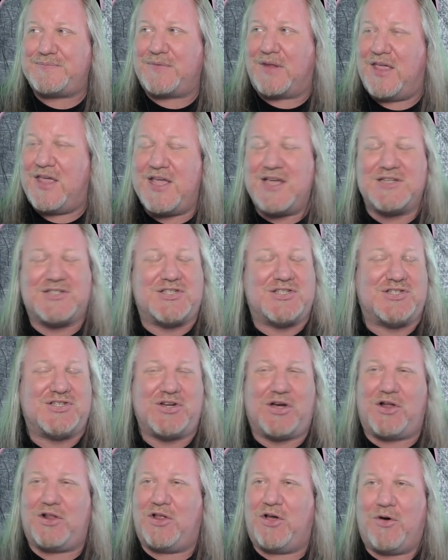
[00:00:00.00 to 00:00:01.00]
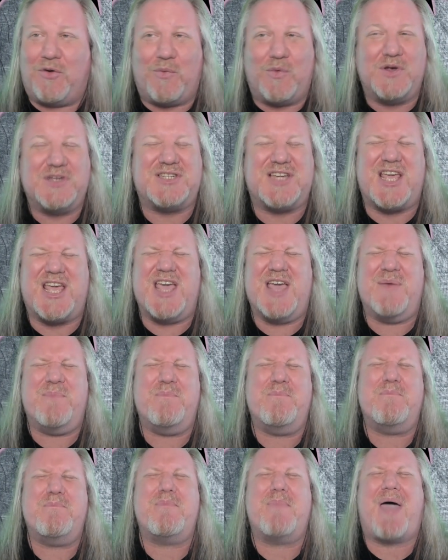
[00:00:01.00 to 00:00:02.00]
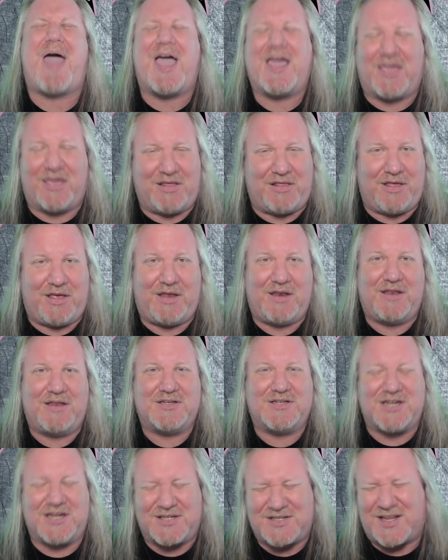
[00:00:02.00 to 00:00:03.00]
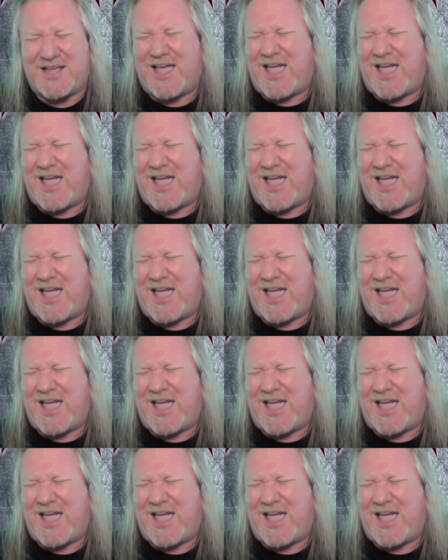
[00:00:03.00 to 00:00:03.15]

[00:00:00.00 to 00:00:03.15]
His solo was immaculate. Just